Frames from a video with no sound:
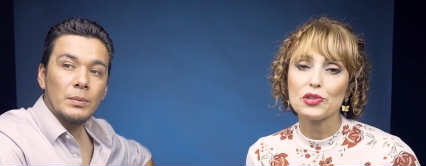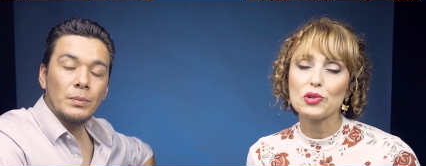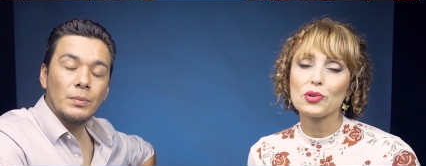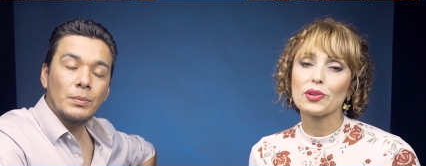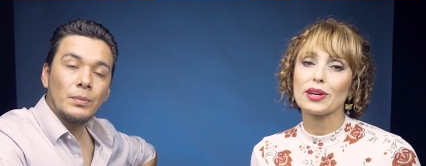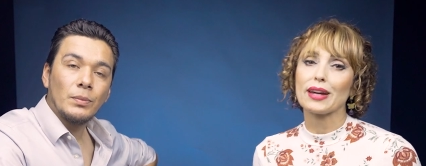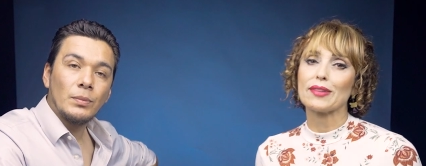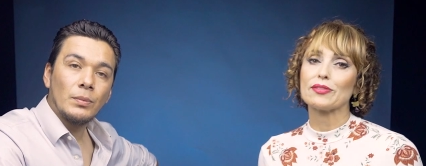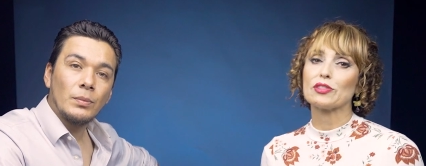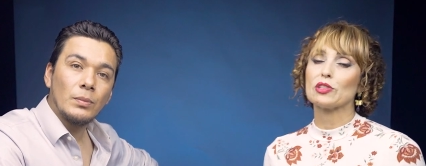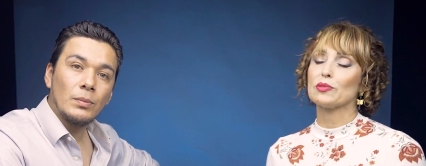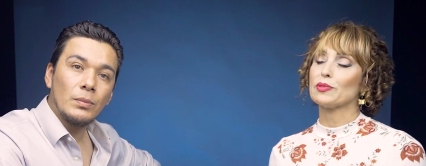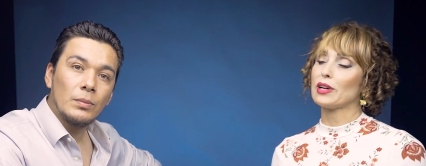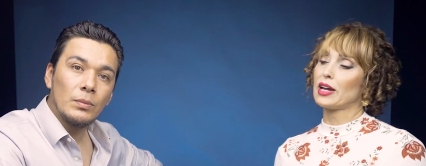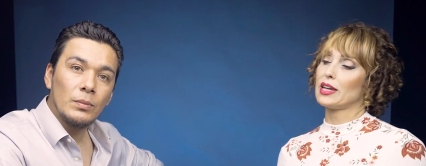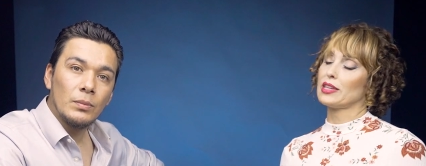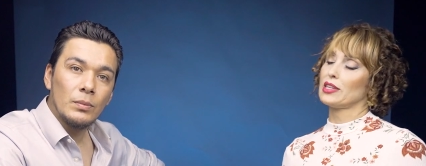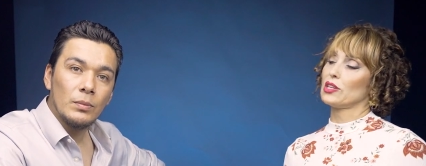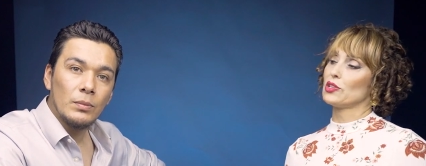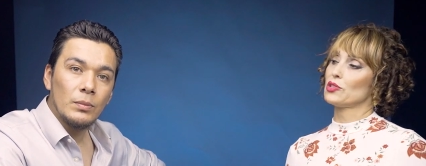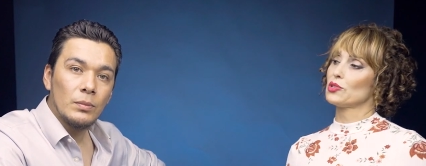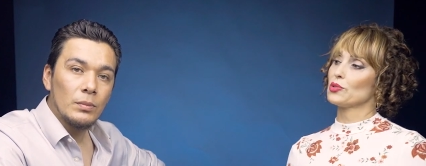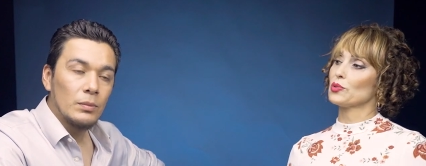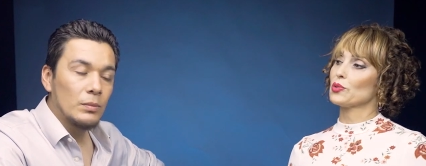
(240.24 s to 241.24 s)
Speaker 1: then you have to
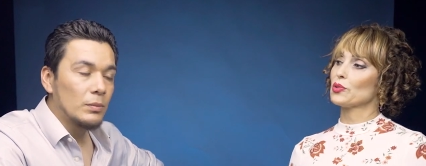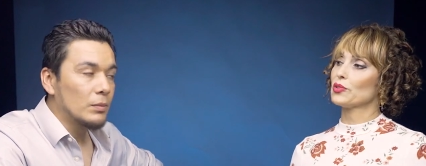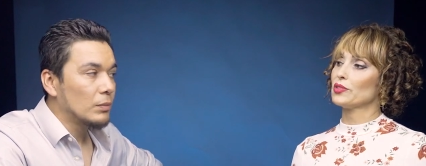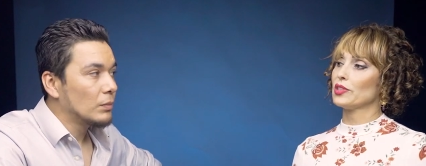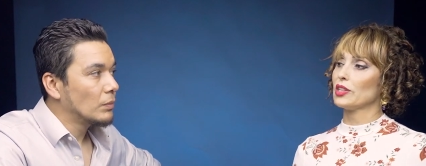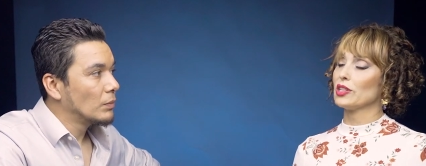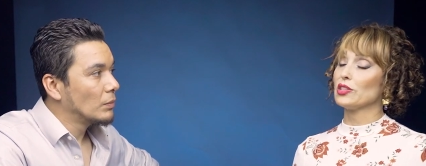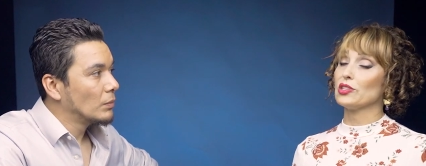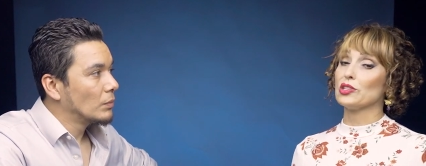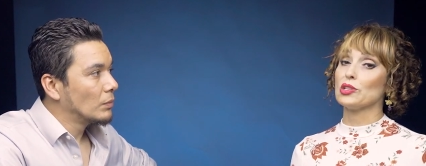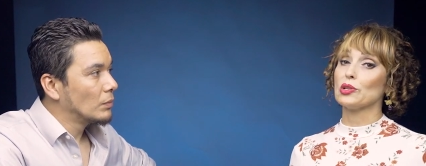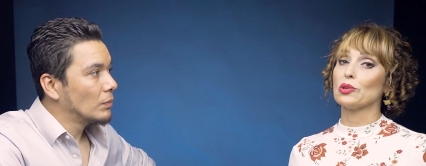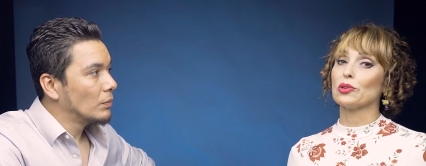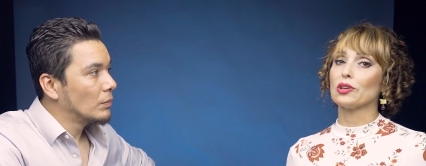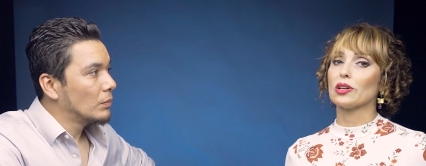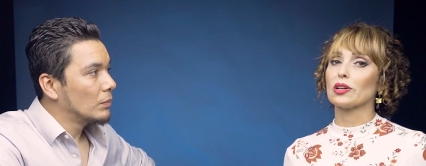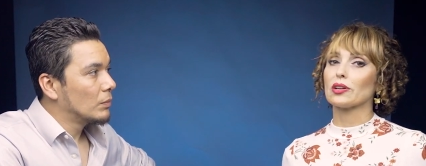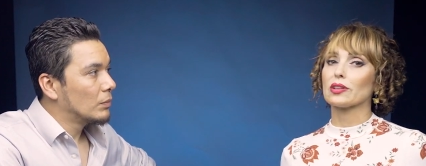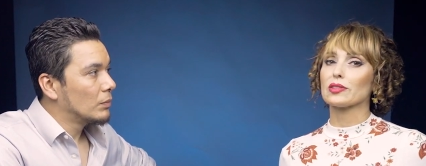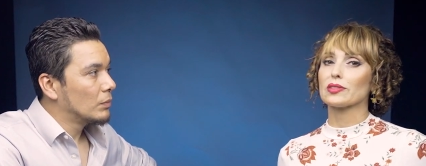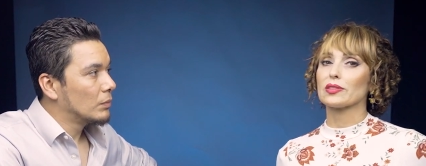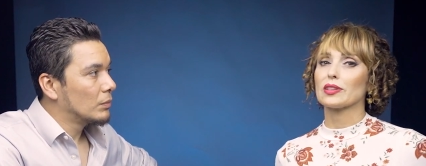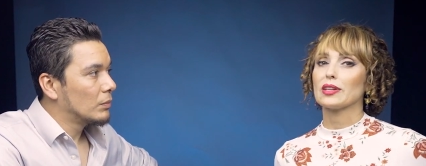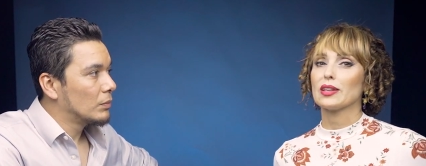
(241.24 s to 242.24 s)
buy the shoes in
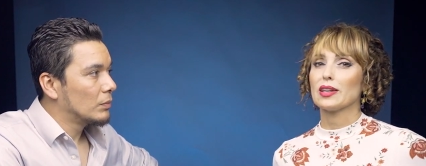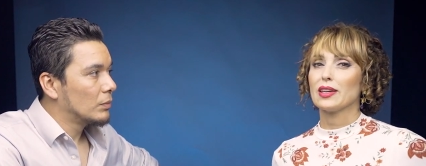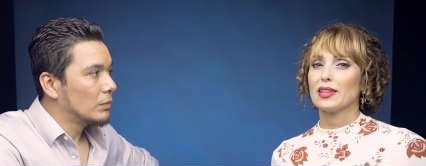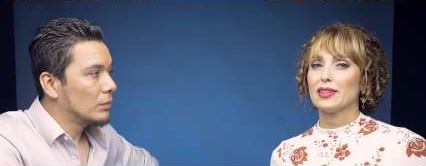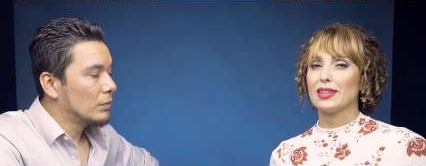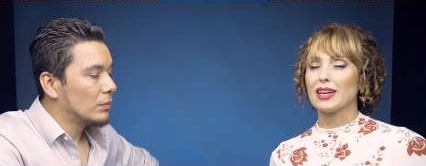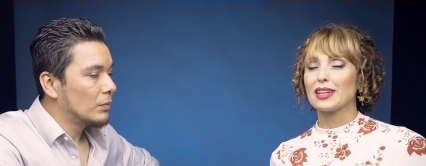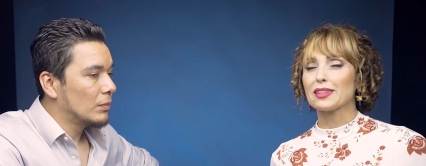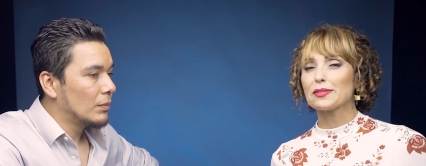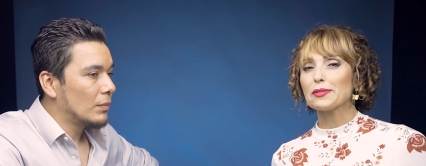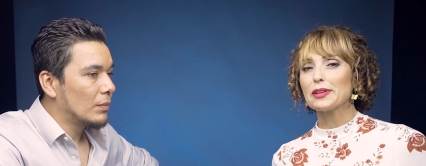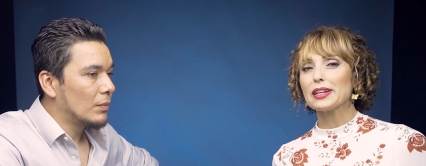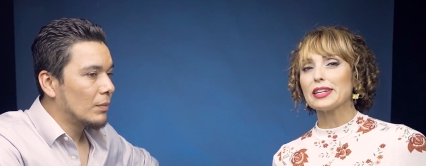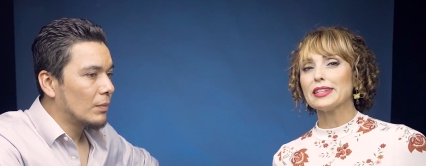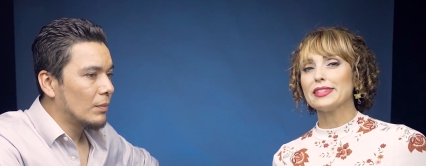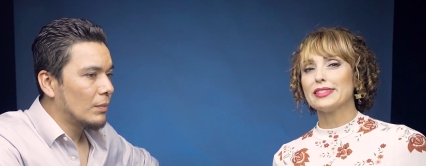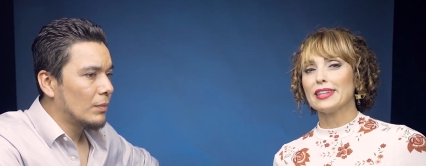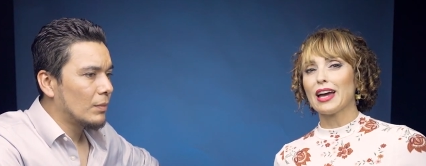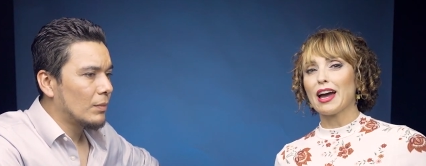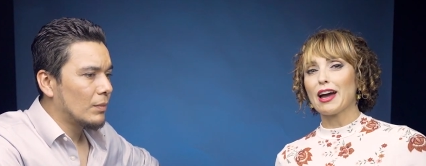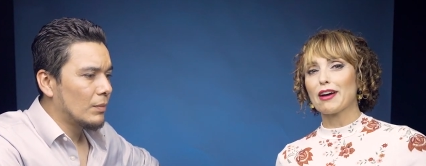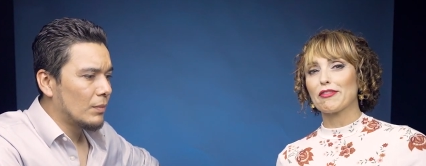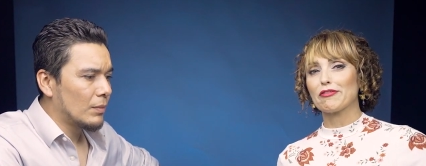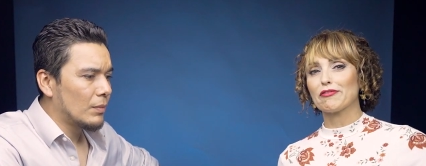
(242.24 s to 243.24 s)
euros, that's very
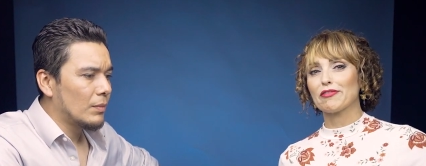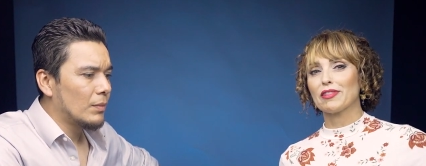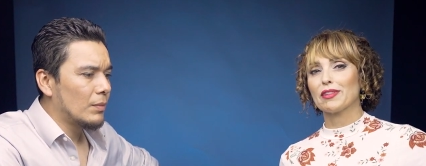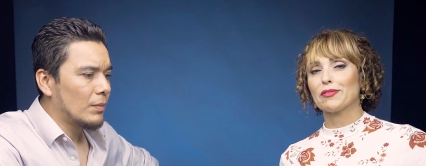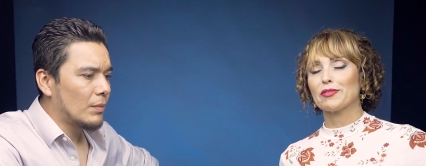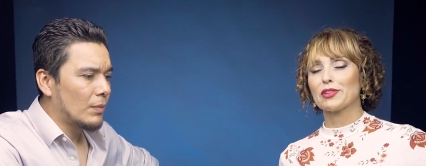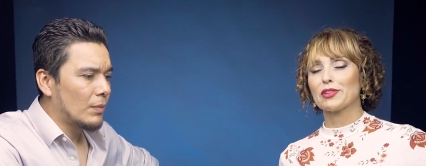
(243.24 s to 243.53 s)
tough